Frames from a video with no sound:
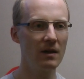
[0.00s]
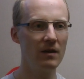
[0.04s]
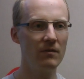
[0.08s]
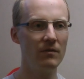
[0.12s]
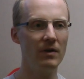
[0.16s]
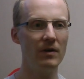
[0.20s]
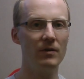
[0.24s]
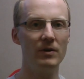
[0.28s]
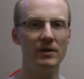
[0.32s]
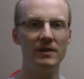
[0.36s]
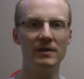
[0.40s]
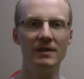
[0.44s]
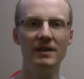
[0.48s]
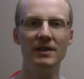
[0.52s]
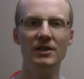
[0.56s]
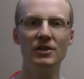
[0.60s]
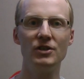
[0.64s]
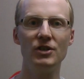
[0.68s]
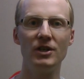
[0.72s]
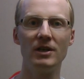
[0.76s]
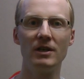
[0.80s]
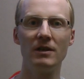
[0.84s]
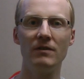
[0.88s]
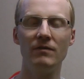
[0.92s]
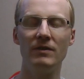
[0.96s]
very
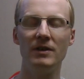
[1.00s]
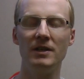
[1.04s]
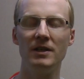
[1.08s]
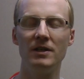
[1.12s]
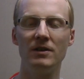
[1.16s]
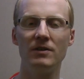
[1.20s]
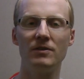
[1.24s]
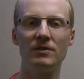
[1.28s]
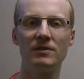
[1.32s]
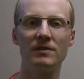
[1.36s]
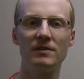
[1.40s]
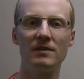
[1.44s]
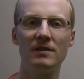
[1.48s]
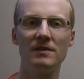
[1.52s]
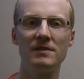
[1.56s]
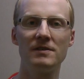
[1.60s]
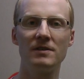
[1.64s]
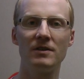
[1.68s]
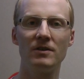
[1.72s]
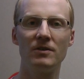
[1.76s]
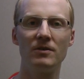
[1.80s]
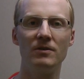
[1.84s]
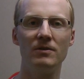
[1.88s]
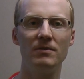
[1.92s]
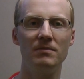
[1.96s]
teaching videos,
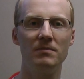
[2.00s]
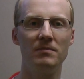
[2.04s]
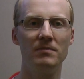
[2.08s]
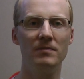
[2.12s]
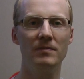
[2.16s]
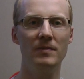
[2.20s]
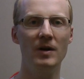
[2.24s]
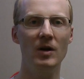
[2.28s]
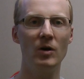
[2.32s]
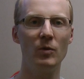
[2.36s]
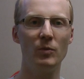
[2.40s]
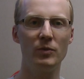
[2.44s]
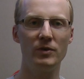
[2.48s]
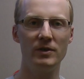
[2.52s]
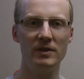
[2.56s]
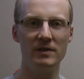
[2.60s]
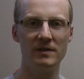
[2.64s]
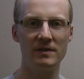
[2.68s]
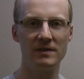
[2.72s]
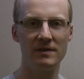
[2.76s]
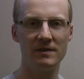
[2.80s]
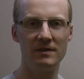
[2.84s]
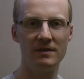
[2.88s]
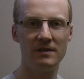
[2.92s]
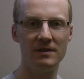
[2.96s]
so hope
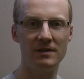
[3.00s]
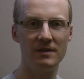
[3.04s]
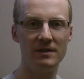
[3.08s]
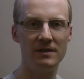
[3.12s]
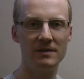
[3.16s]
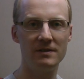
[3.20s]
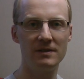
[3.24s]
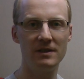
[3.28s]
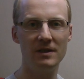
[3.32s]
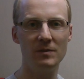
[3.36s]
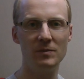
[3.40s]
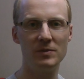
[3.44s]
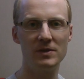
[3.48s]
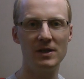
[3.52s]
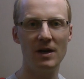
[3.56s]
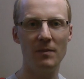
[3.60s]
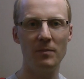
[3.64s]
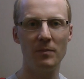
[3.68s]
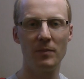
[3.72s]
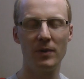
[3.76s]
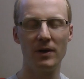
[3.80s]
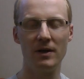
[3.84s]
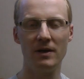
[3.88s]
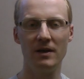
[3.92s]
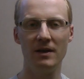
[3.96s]
this this keeps
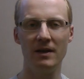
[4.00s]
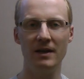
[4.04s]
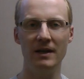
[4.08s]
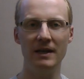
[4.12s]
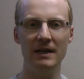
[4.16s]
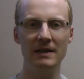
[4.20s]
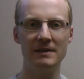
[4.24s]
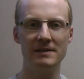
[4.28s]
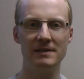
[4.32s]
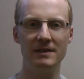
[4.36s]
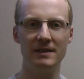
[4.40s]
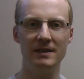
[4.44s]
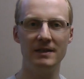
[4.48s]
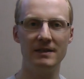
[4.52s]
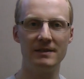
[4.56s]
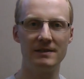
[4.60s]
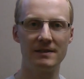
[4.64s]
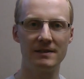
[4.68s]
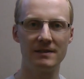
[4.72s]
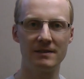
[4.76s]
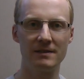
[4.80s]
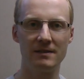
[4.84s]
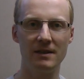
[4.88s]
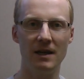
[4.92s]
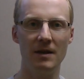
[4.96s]
up as it
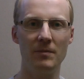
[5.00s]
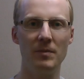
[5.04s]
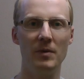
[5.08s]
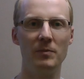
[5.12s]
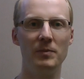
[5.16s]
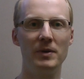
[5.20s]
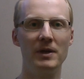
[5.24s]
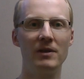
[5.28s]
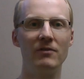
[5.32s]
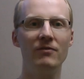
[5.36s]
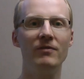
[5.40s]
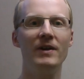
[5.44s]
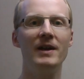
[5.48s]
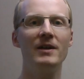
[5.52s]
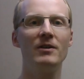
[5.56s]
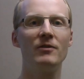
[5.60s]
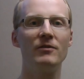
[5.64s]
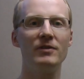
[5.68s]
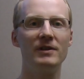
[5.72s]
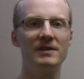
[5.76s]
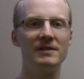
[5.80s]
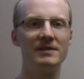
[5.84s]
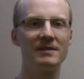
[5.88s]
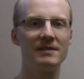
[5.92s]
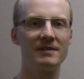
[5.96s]
is. I'm a big fan
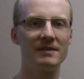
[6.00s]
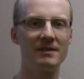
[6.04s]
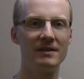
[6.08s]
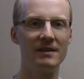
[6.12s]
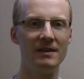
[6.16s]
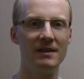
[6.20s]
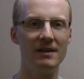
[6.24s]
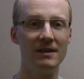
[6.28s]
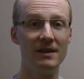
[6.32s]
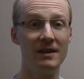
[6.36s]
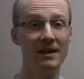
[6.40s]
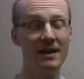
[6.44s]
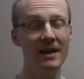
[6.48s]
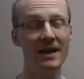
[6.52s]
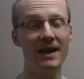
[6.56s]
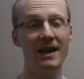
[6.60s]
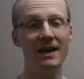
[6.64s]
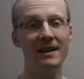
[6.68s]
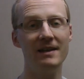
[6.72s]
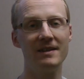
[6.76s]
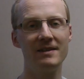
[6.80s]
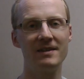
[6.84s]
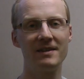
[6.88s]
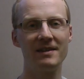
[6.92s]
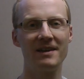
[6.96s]
of his,
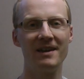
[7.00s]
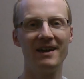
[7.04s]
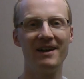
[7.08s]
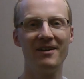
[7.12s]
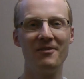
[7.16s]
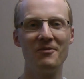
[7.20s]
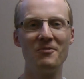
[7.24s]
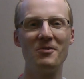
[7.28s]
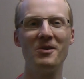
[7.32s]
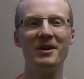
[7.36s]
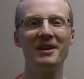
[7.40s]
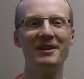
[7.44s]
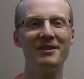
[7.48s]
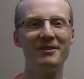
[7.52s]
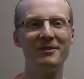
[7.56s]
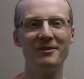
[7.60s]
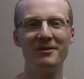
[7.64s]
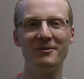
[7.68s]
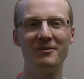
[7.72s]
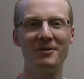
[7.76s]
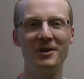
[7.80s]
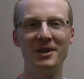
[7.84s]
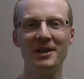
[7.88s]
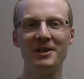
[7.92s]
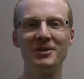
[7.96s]
and uh, one
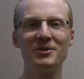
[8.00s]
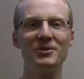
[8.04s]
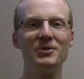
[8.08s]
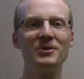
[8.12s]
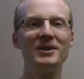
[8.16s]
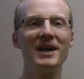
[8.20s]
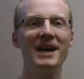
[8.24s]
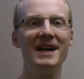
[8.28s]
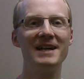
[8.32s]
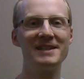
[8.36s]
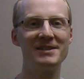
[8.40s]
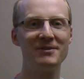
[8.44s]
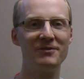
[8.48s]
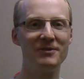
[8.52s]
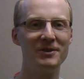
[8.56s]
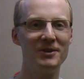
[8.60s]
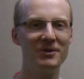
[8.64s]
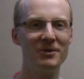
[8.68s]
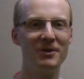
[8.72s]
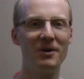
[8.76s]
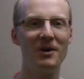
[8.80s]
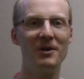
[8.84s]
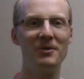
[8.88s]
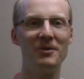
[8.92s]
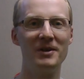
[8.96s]
or one or two guys of
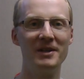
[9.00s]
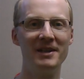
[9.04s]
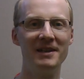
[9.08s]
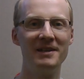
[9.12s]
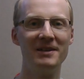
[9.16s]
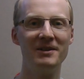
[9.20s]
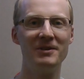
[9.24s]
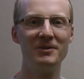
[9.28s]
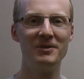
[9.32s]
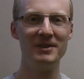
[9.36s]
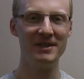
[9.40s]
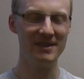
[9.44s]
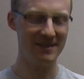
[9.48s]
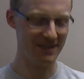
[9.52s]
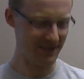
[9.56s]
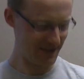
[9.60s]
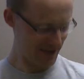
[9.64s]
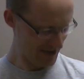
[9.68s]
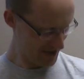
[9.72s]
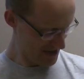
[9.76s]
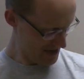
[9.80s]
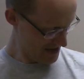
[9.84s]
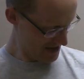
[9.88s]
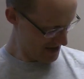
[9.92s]
you already noticed